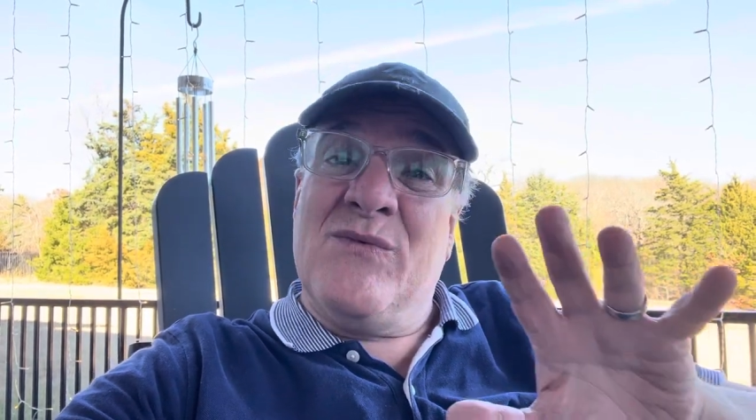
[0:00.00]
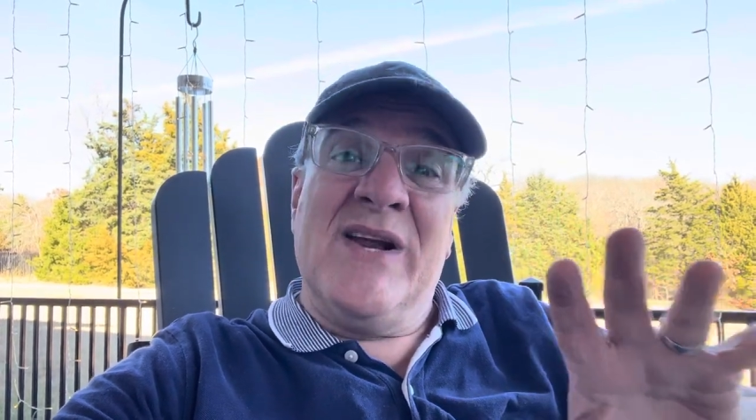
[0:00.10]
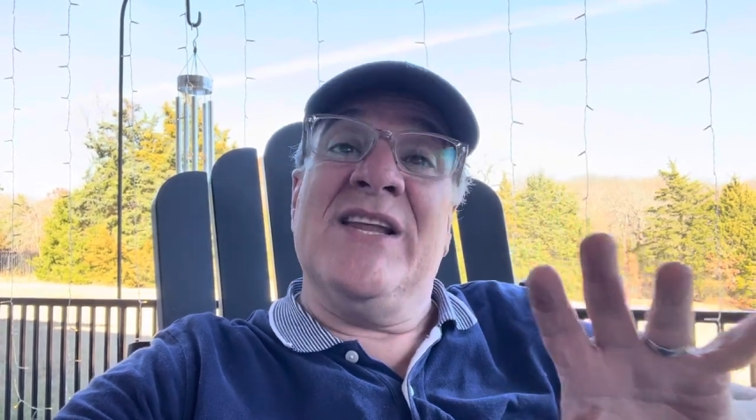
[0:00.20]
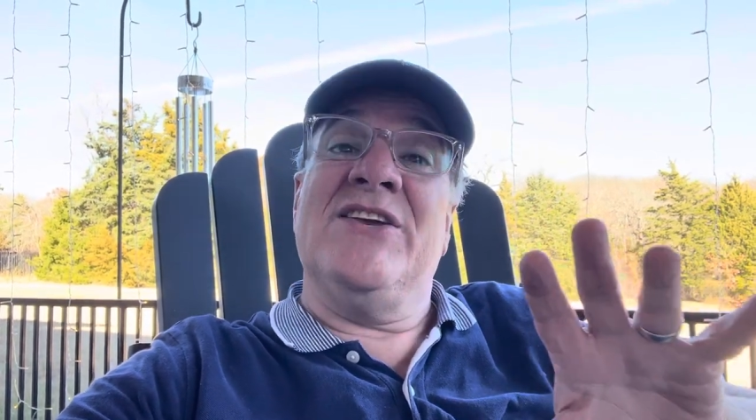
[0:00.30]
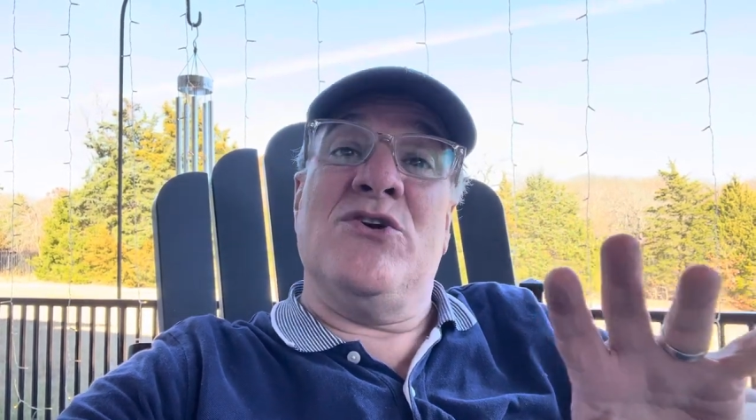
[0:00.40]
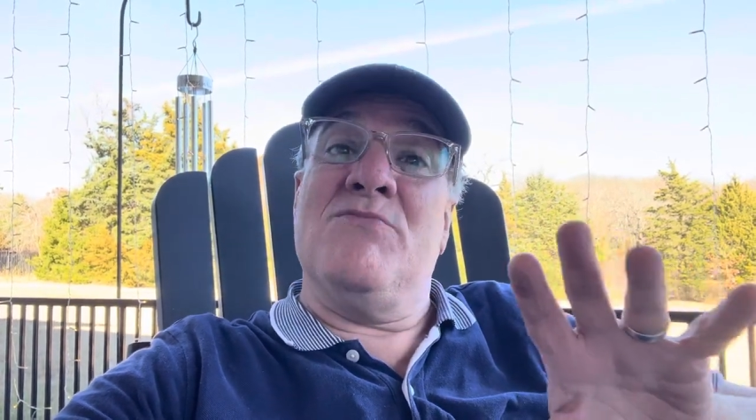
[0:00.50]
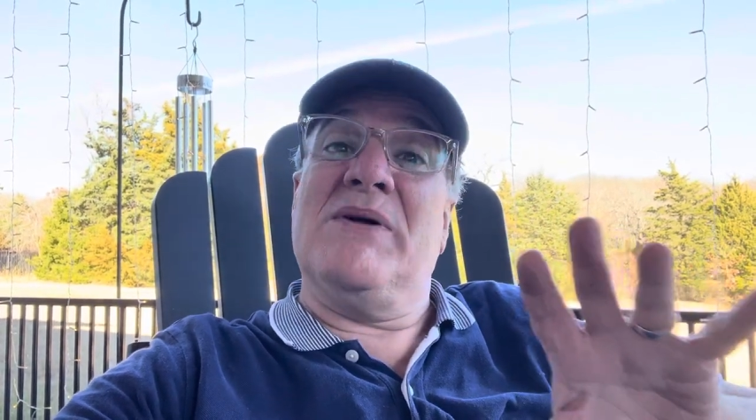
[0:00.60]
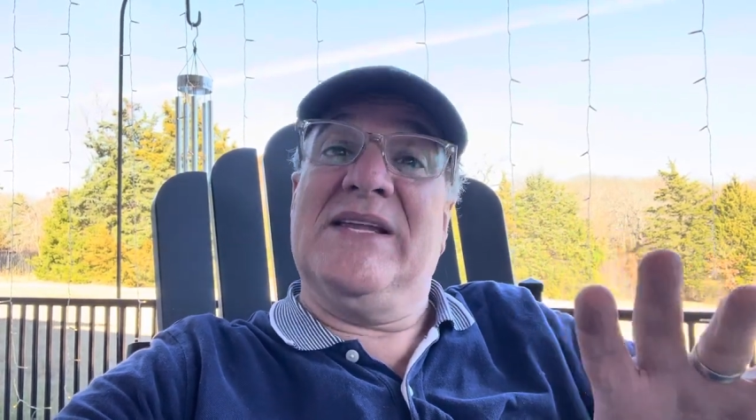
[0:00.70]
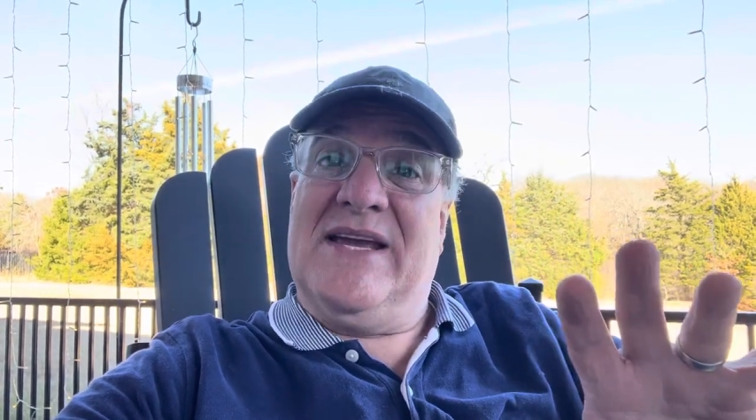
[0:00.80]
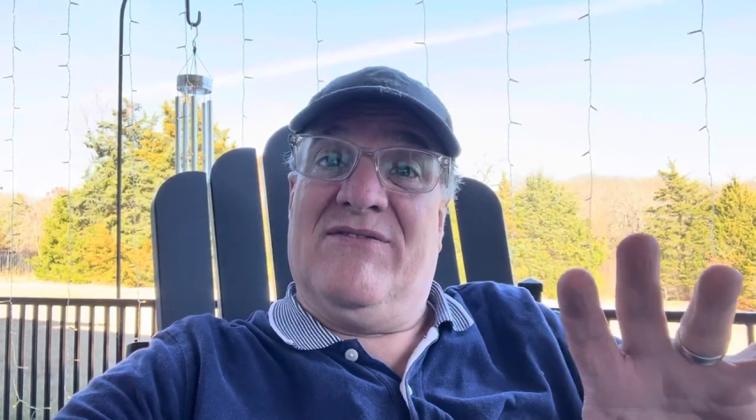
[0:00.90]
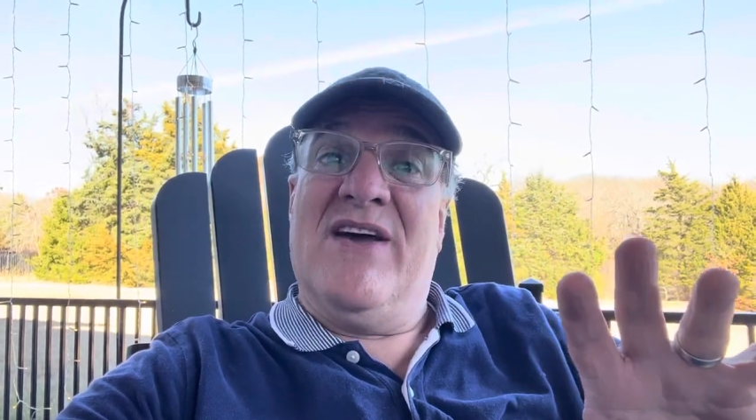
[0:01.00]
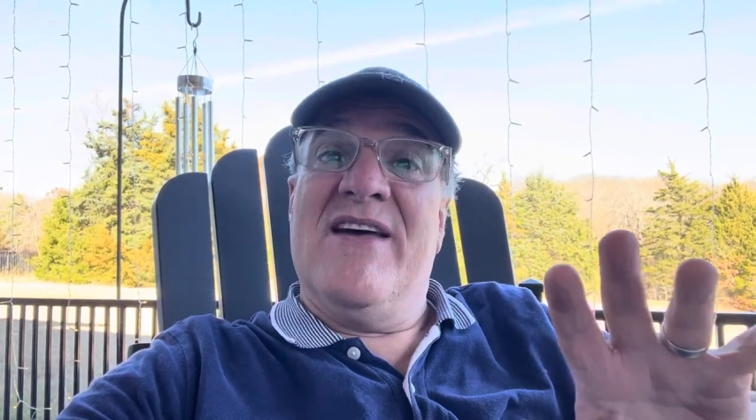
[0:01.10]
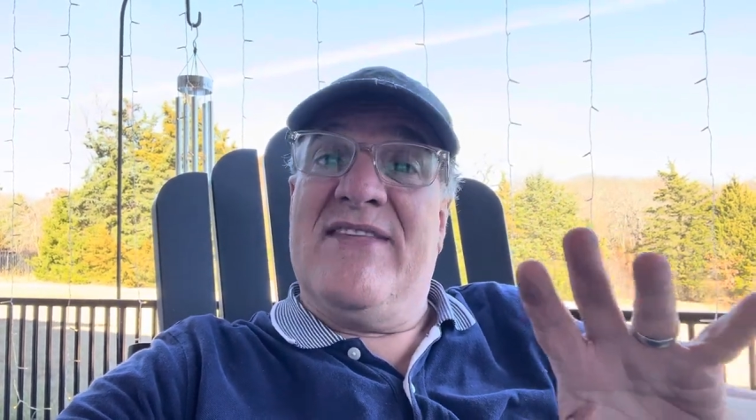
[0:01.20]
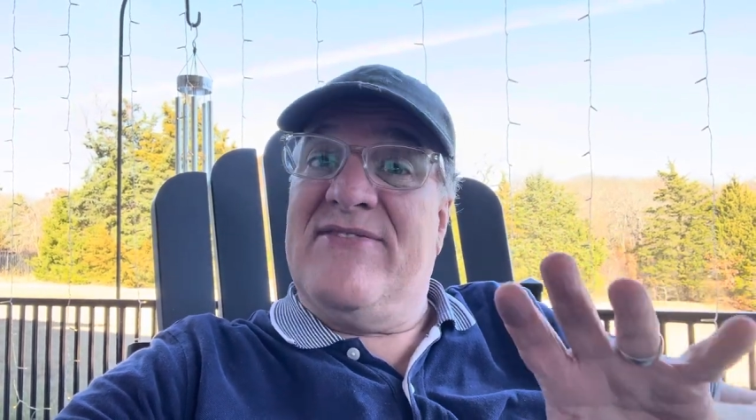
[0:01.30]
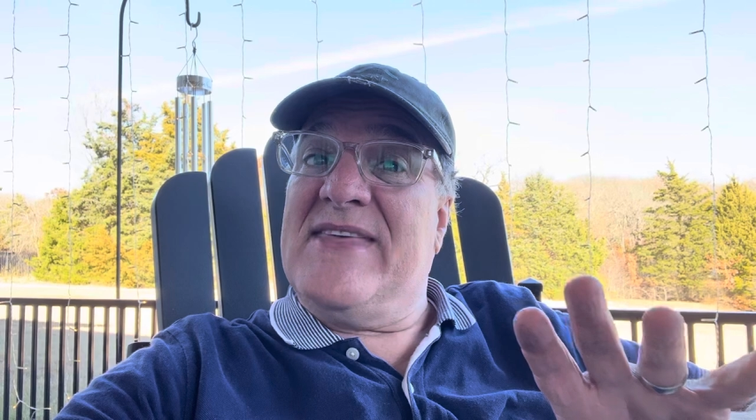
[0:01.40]
really do believe
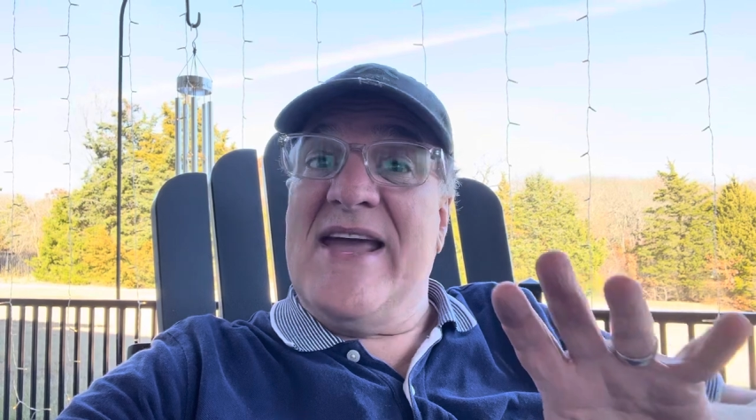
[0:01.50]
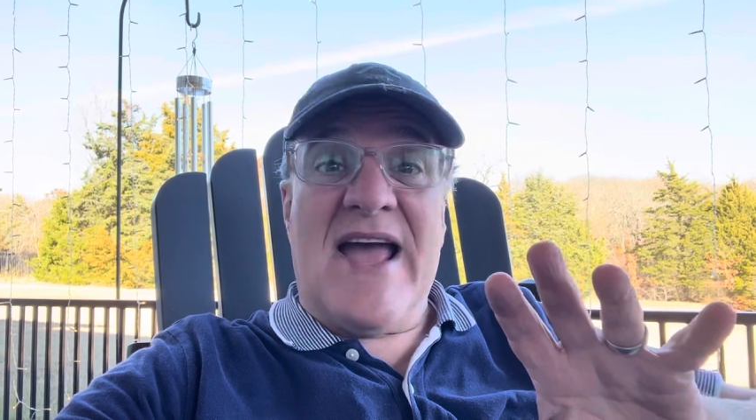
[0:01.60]
that they